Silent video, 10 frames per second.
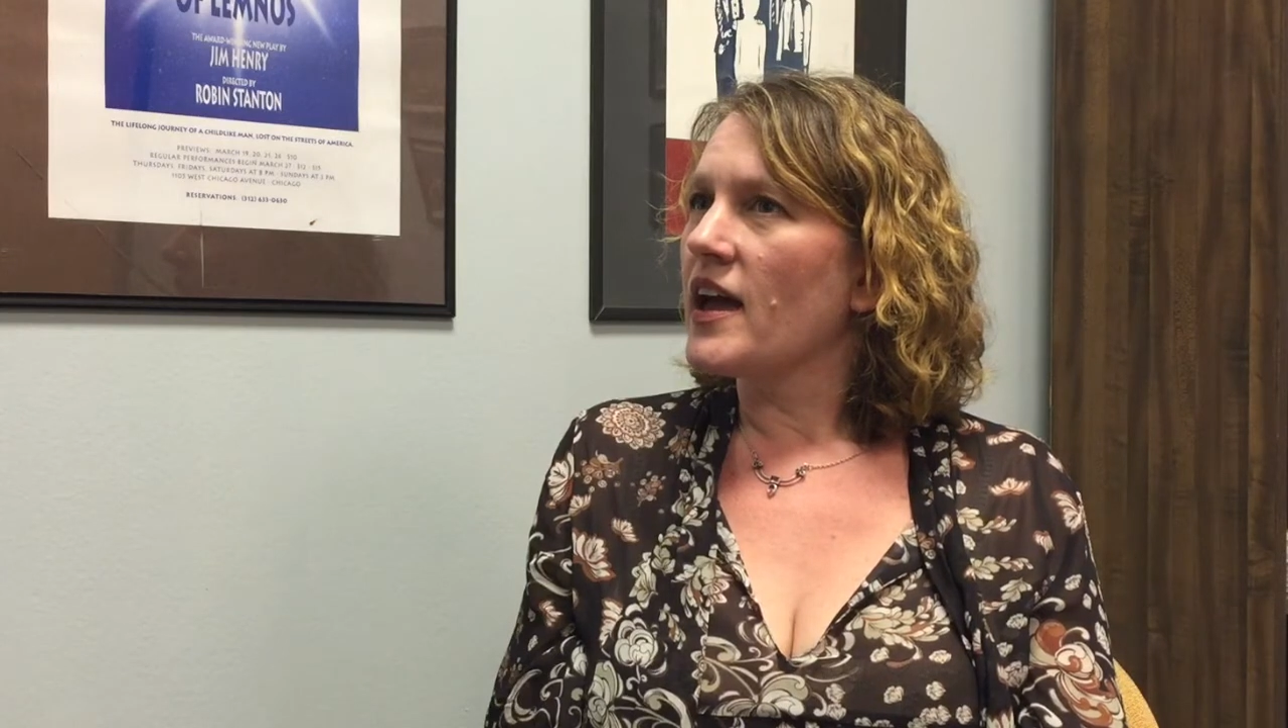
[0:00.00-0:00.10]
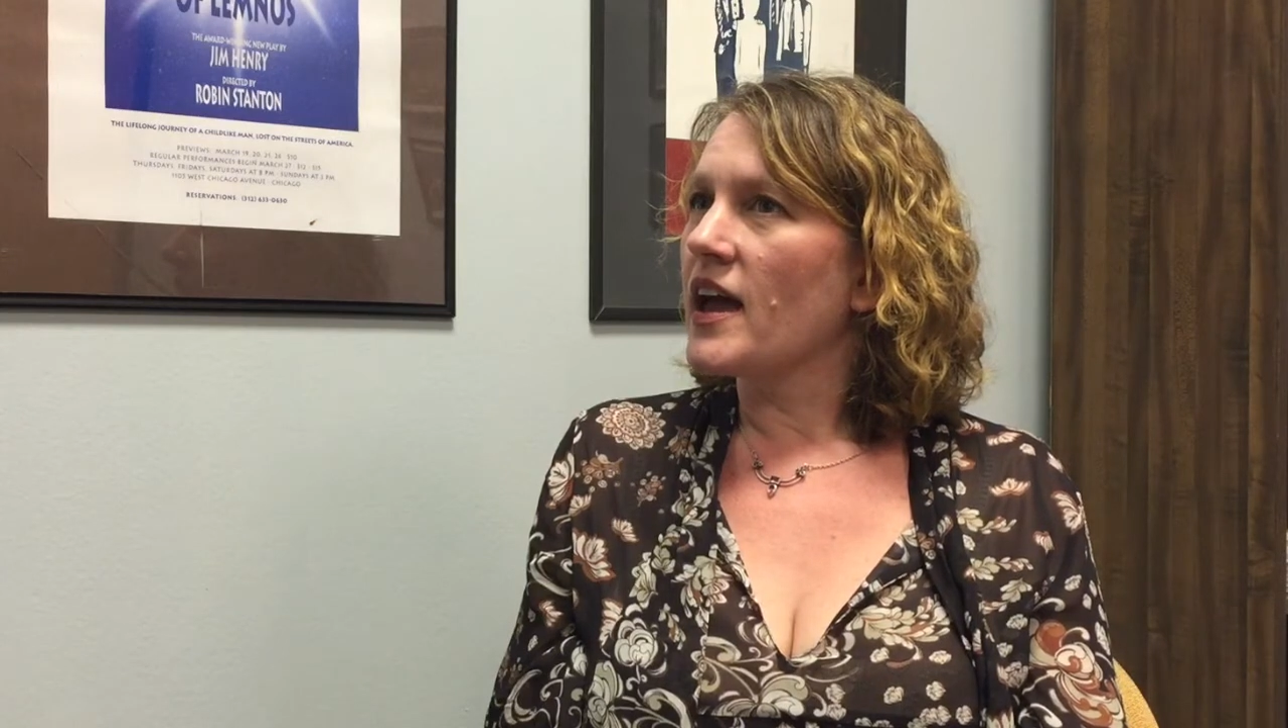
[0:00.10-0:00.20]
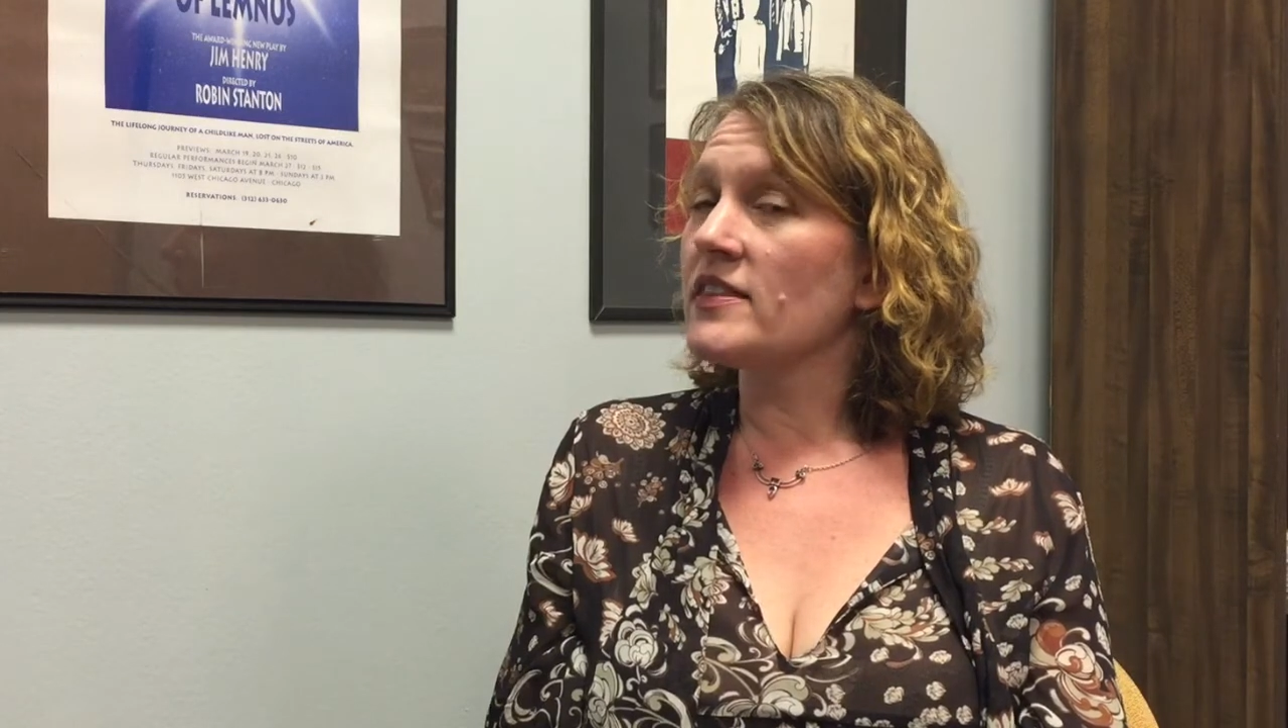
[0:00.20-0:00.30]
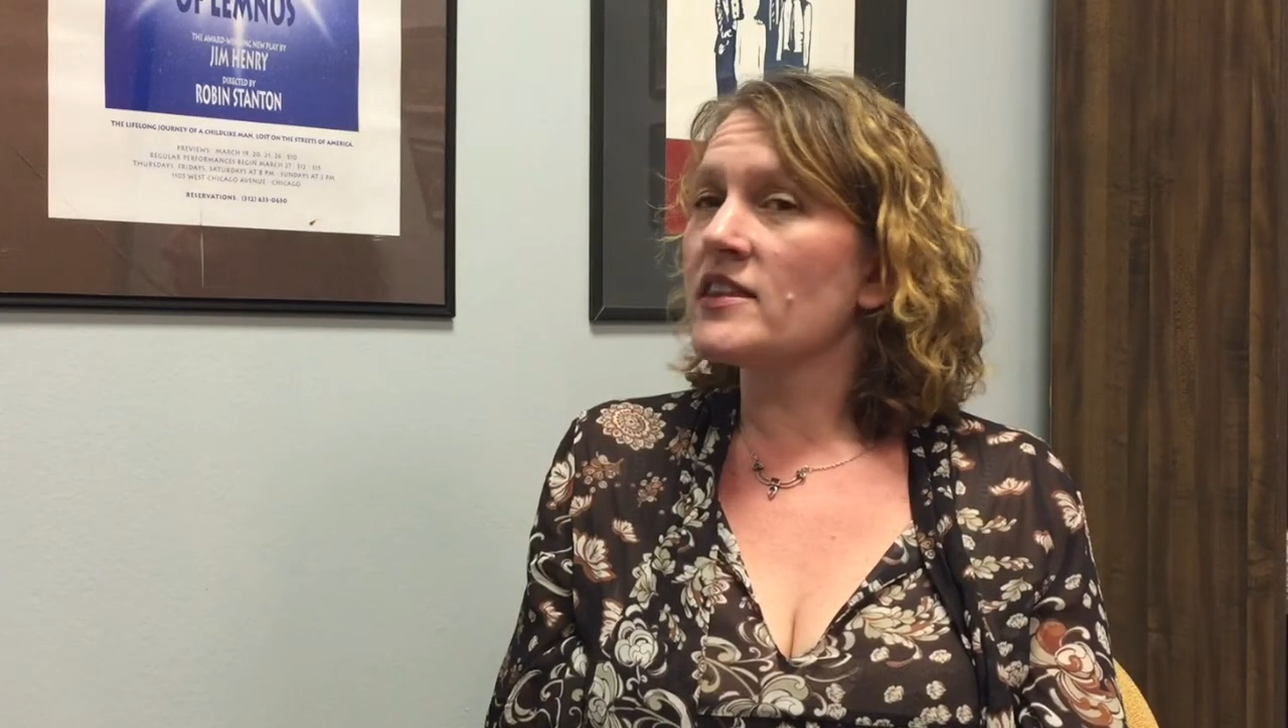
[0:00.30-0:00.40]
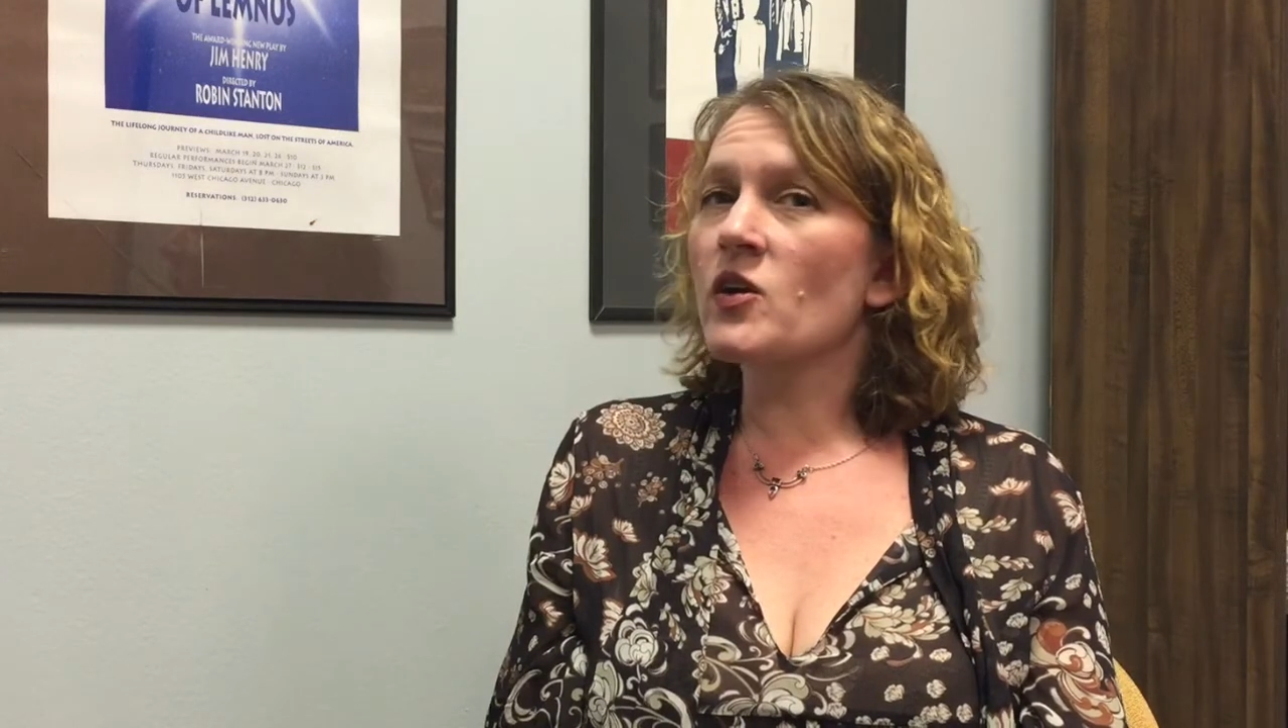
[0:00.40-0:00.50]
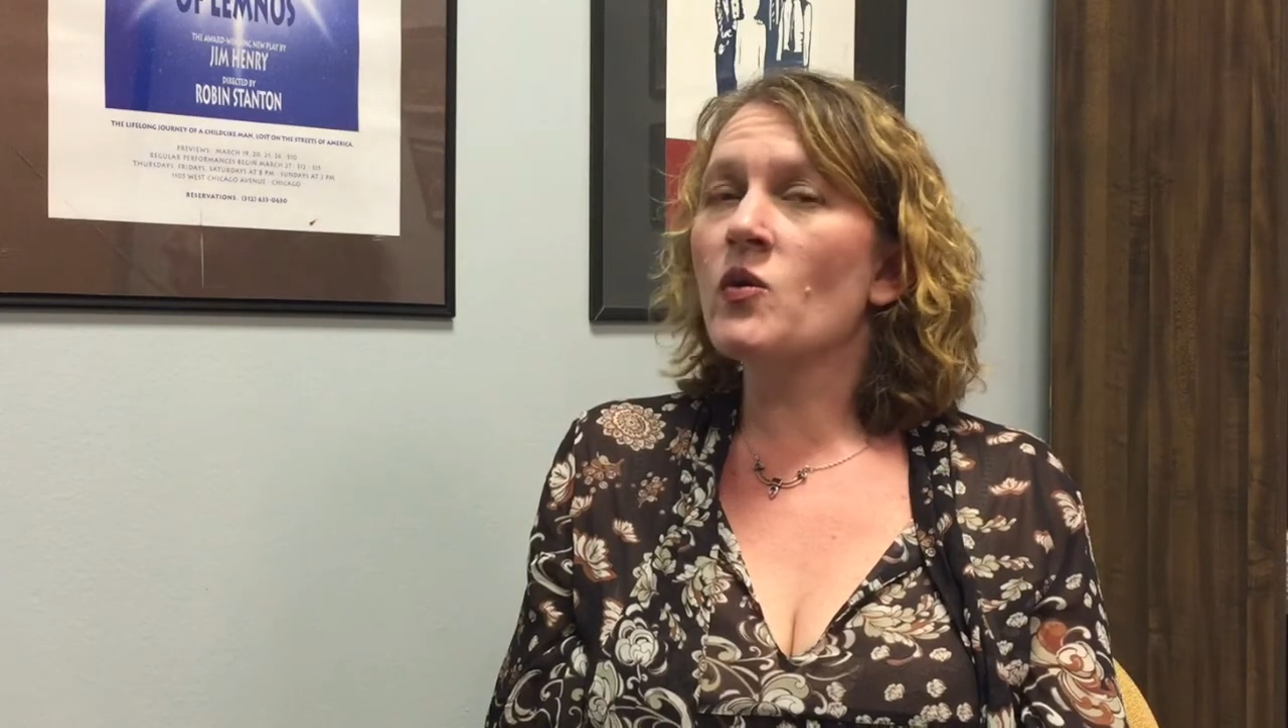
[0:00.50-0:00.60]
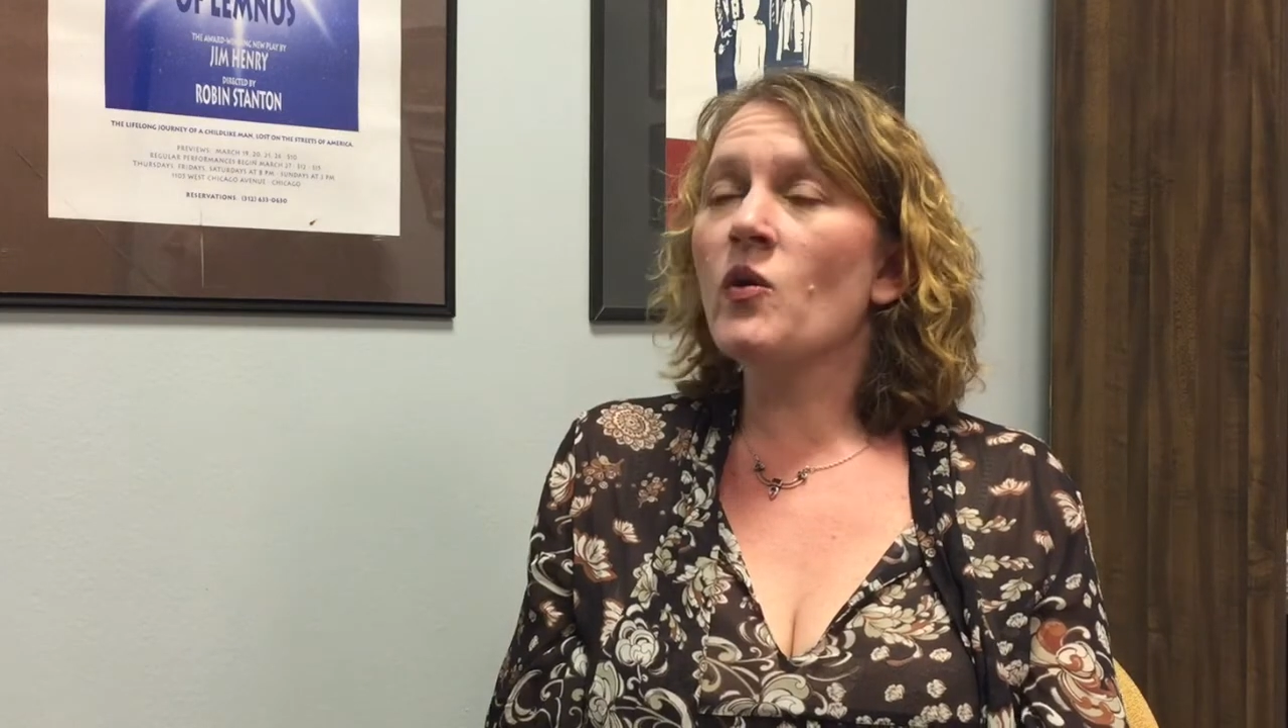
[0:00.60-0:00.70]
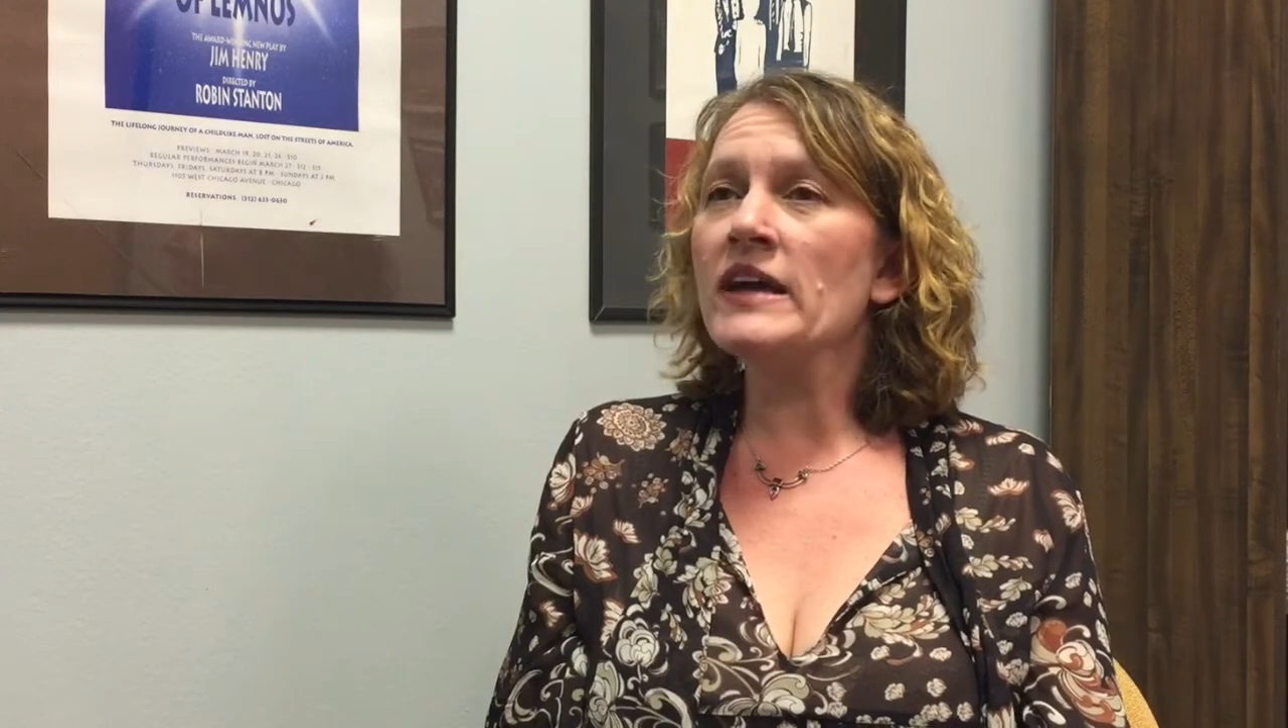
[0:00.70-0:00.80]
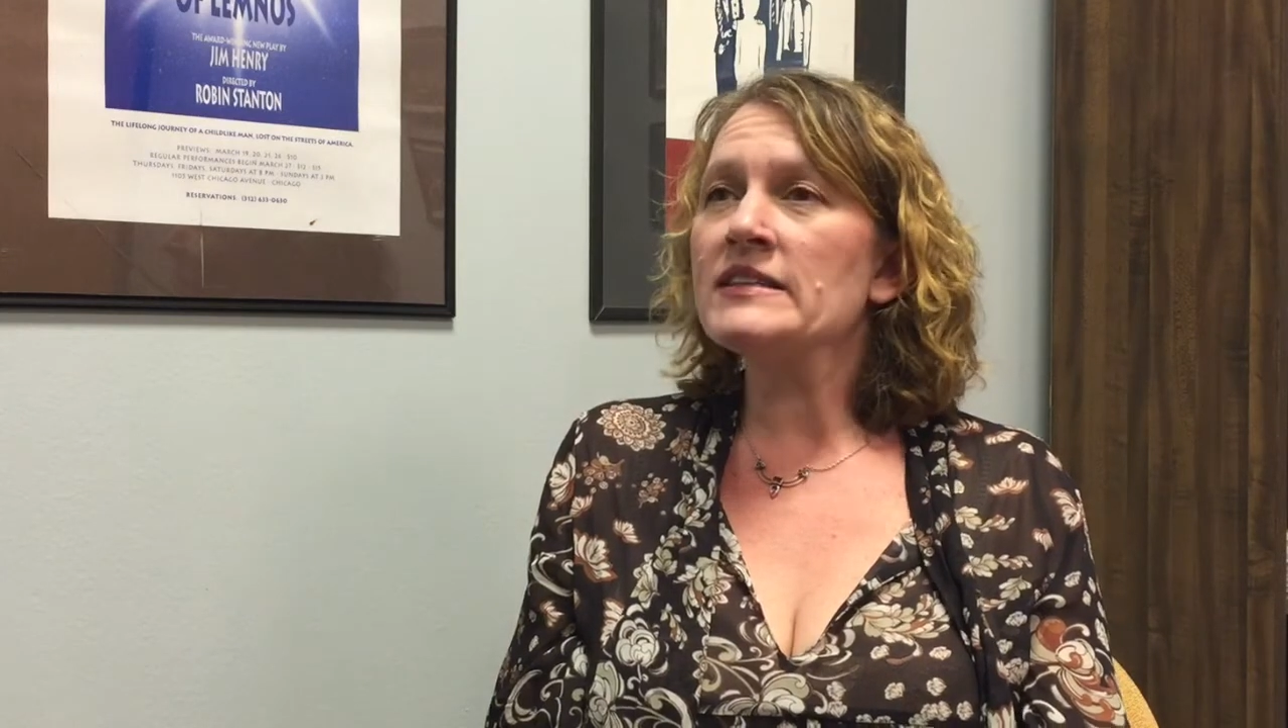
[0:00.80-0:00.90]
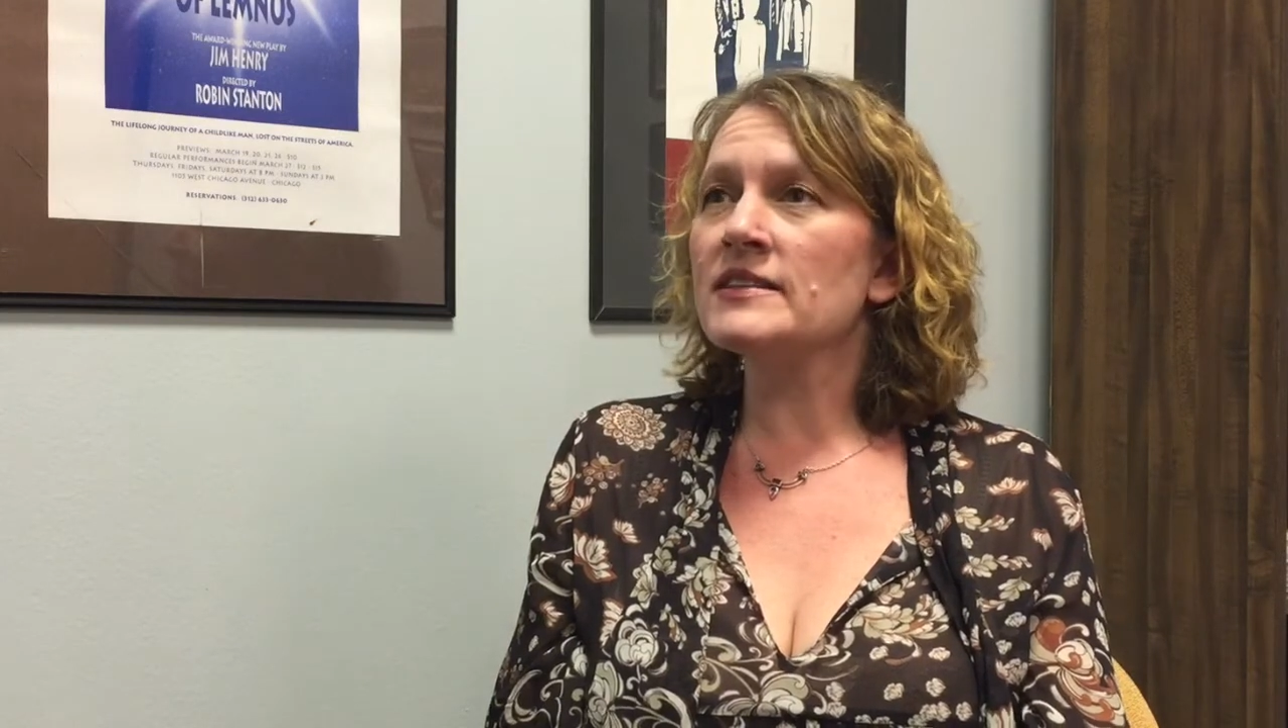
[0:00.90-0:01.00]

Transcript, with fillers: and they're quite